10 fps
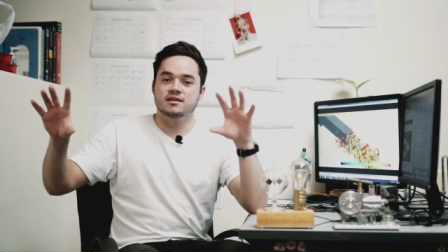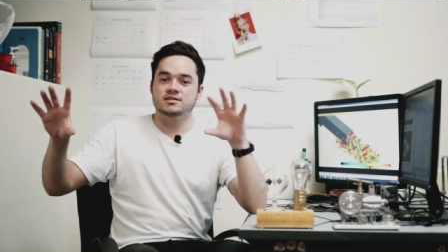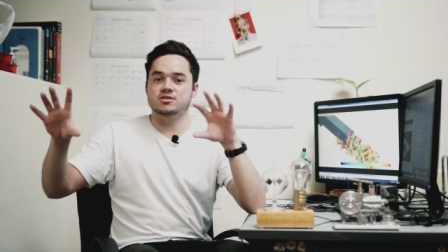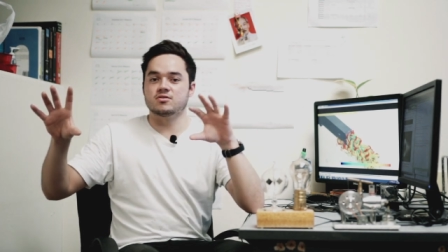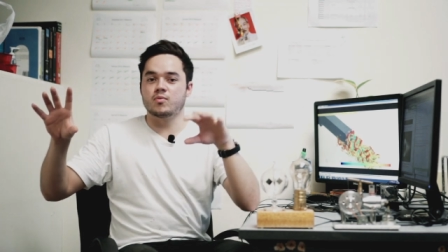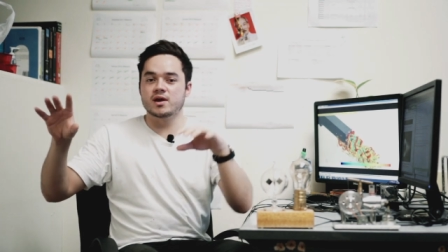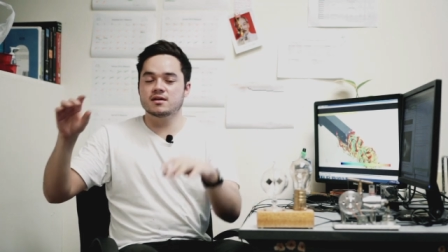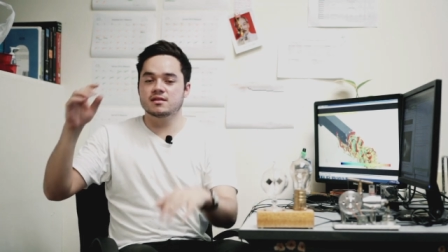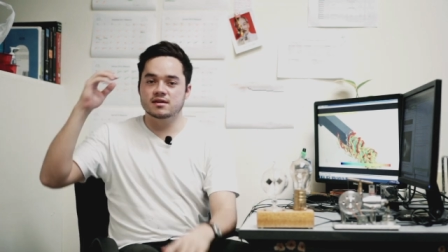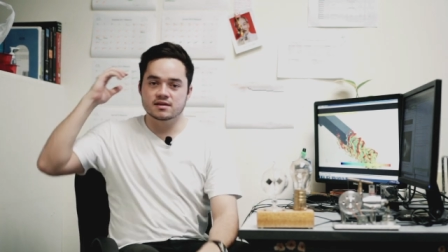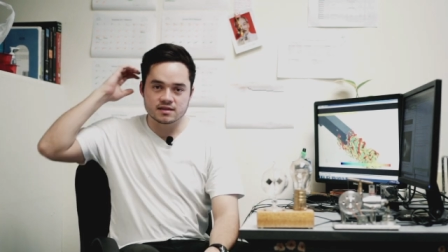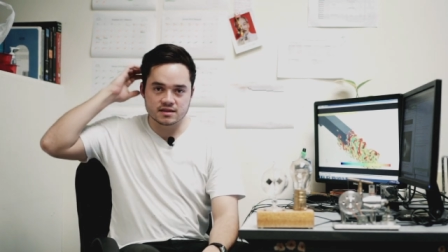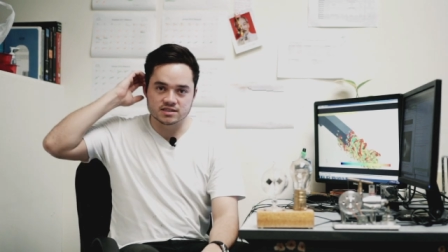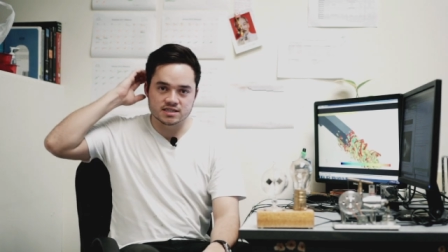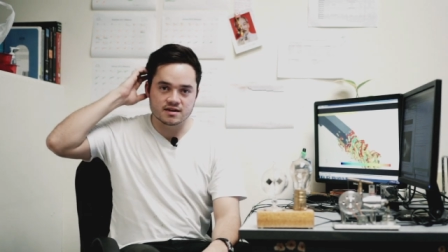So where the,
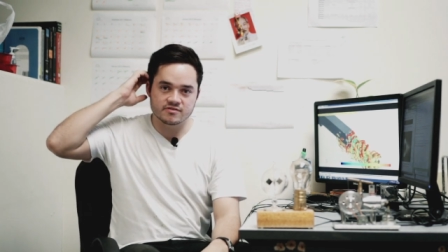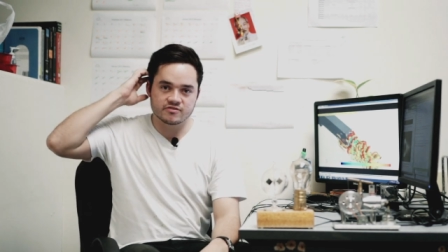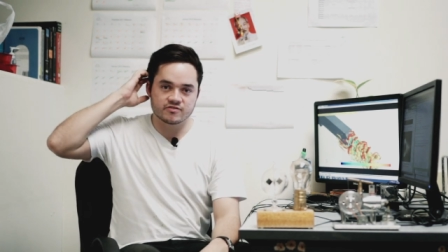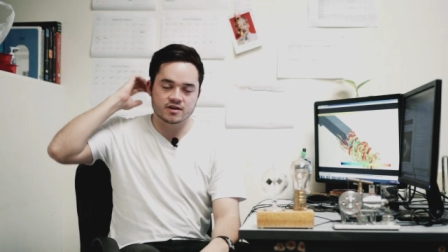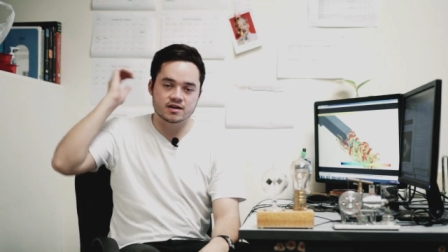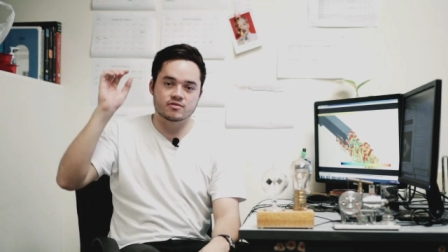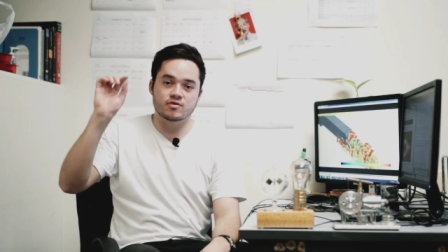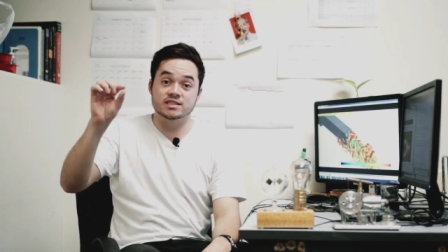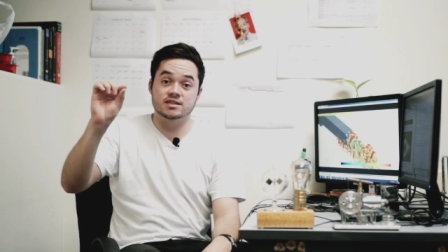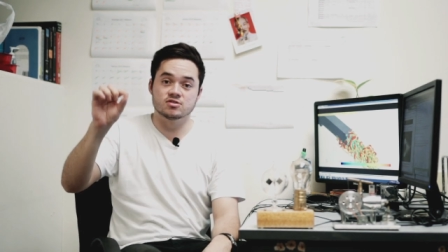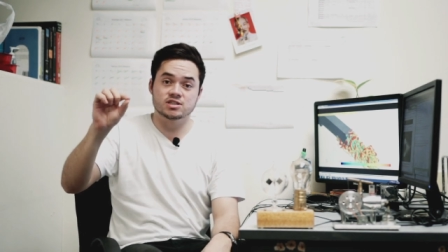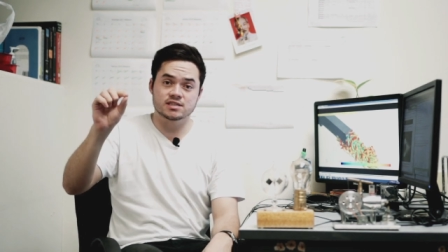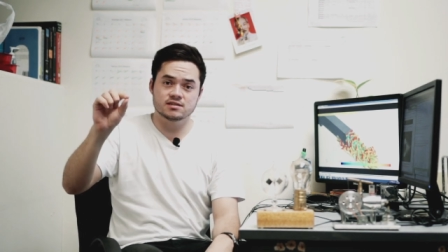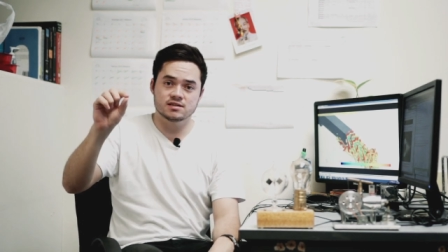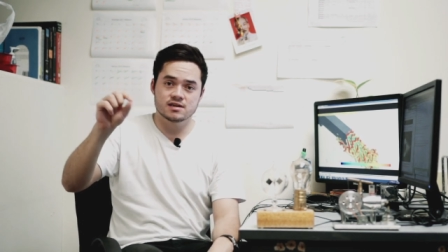there's enough uh,
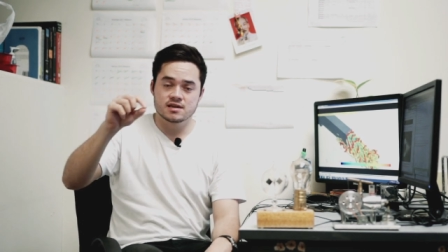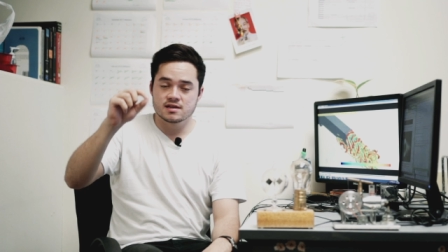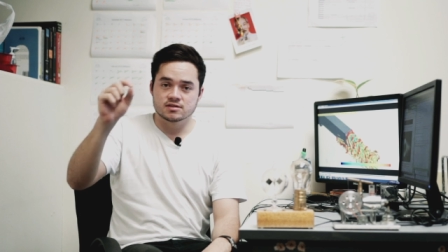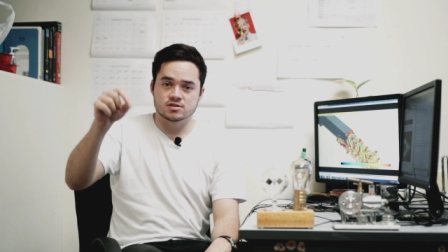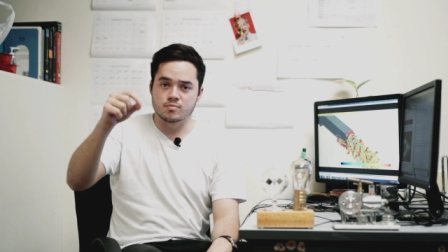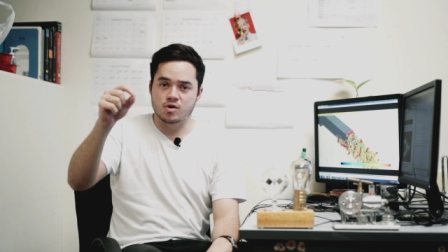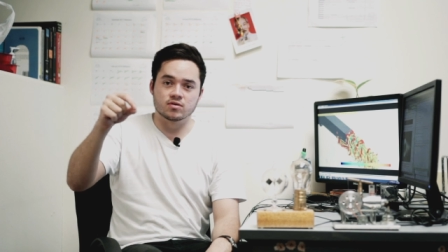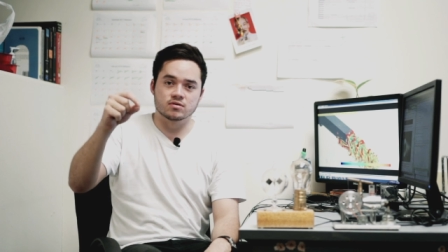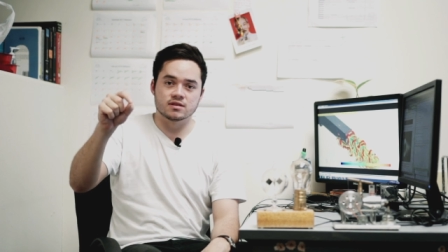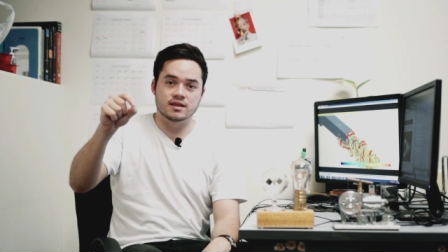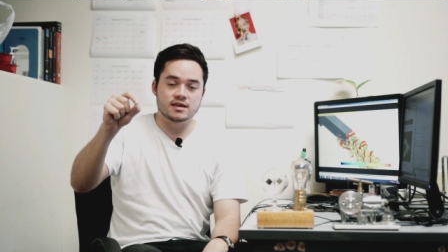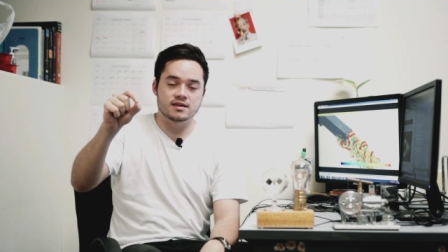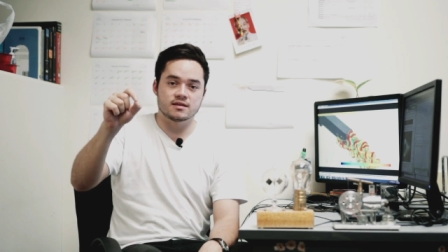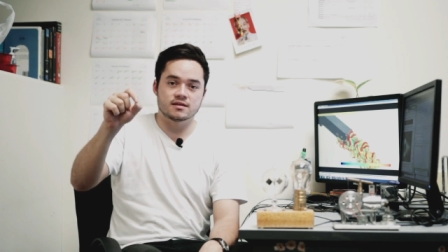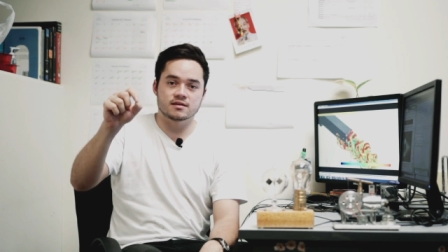resolution to model
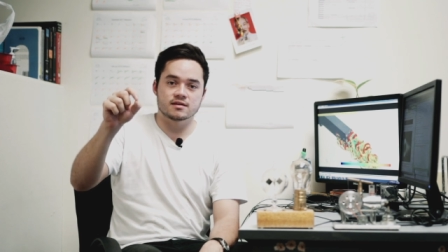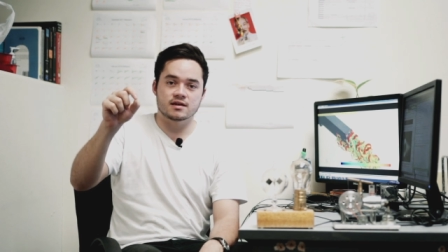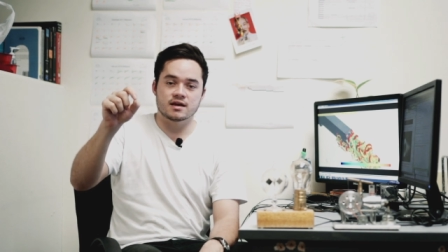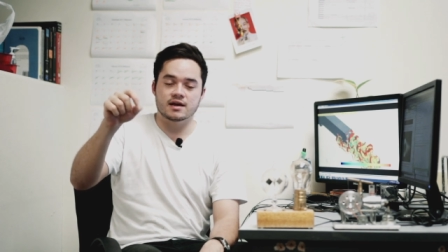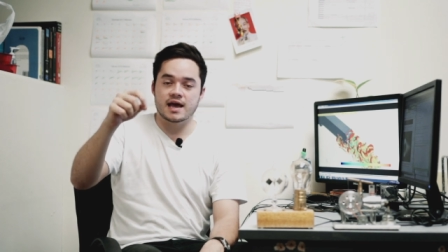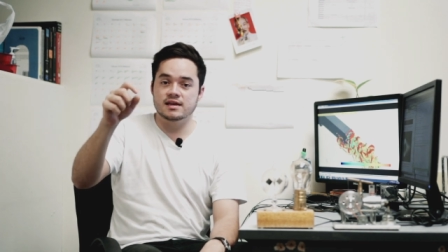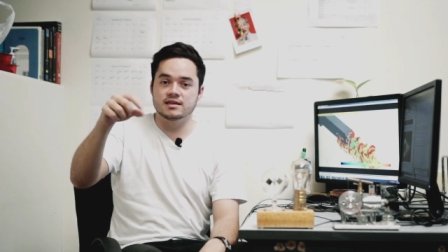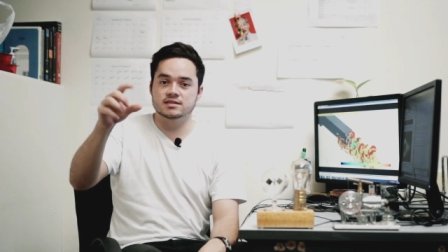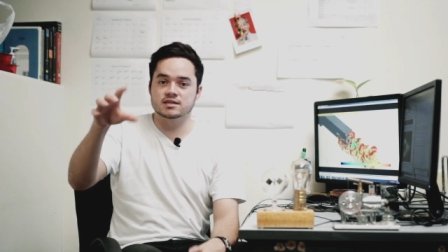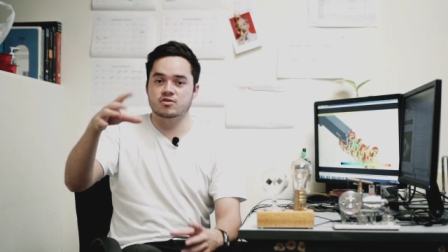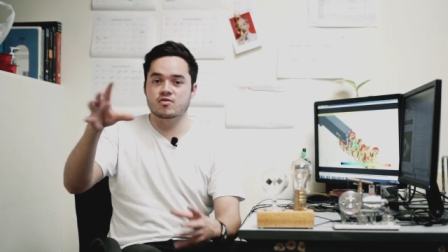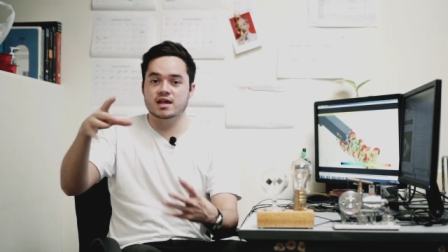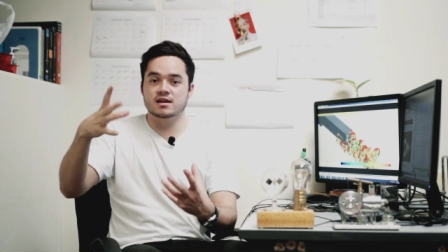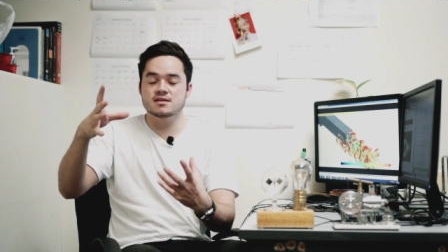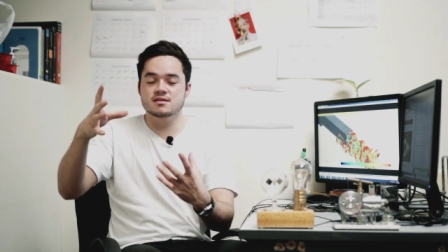the uh, eddies
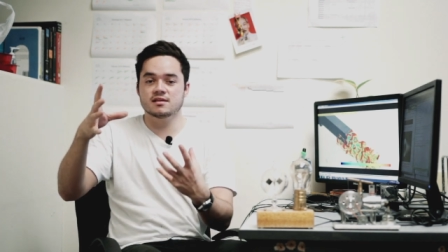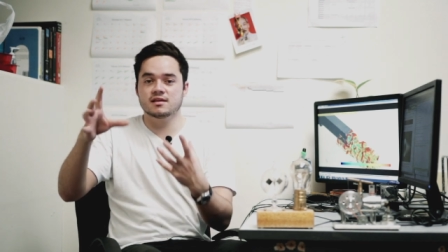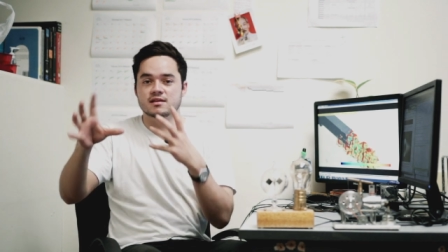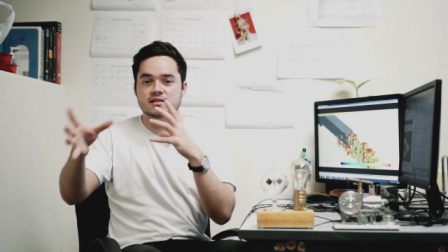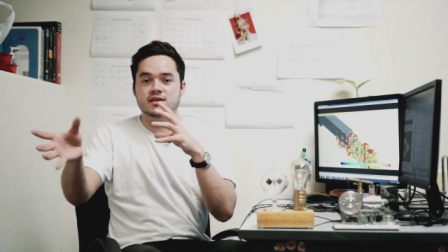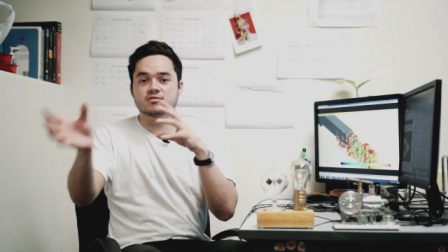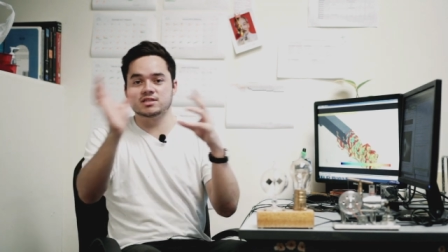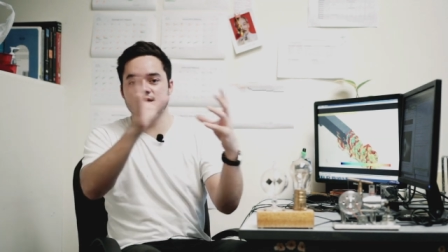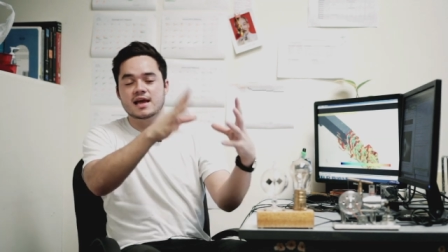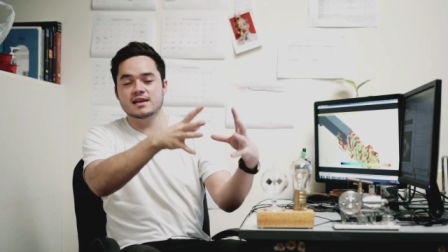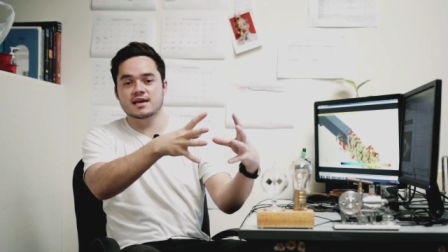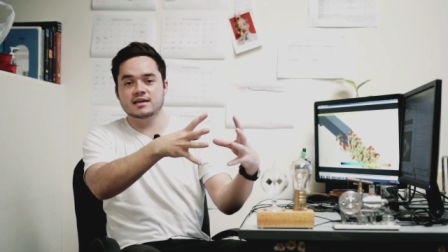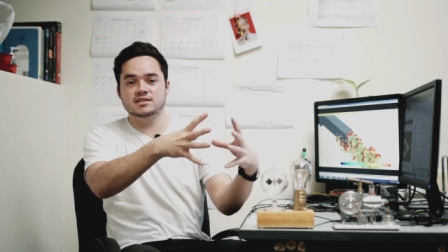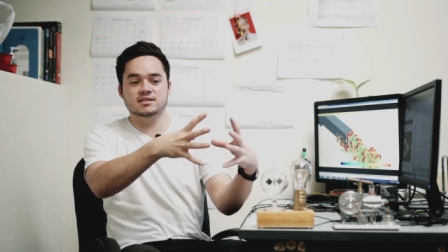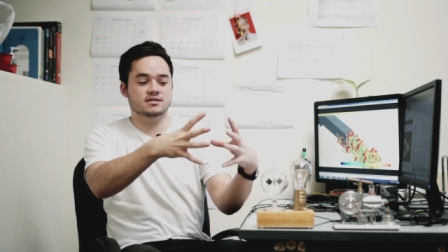correctly, they use the
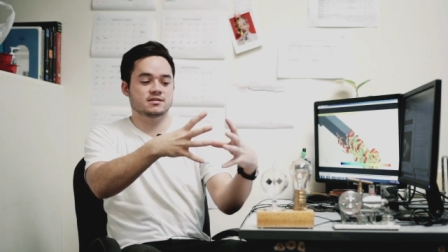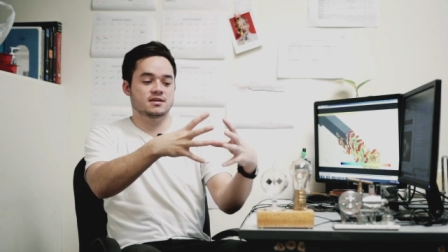LES